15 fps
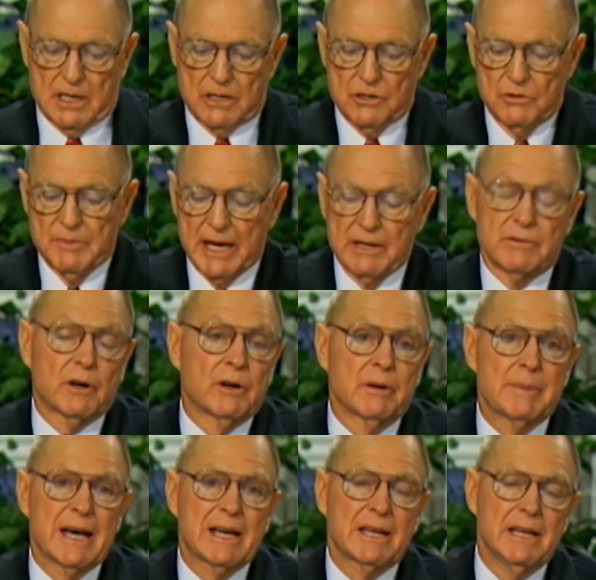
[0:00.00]
And you may have
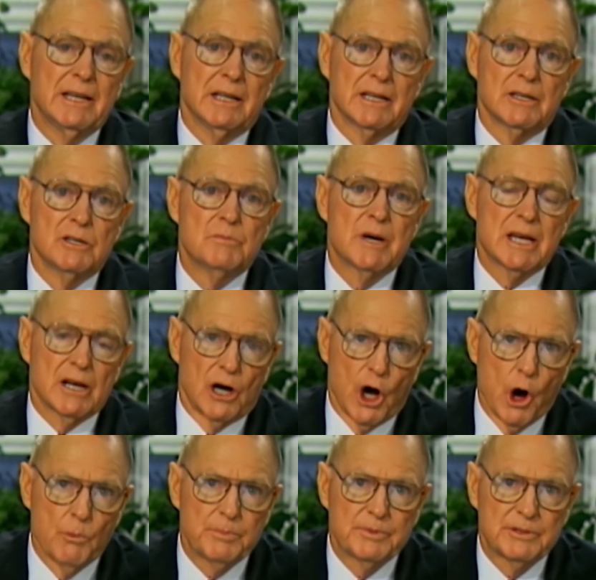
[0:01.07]
heard about healing. You may
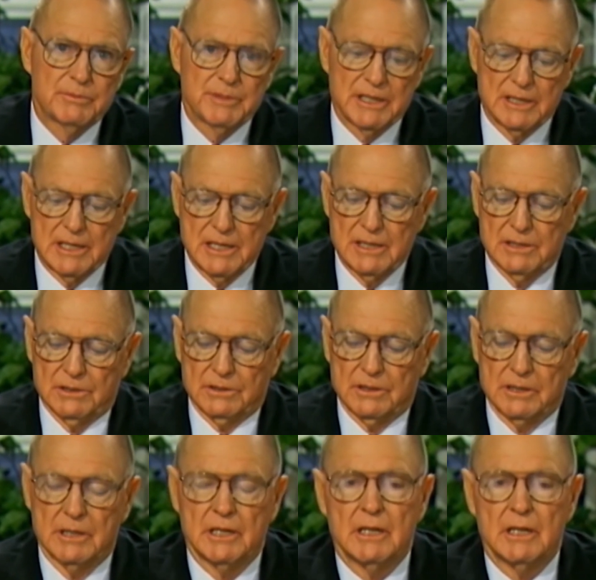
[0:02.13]
hope to be healed.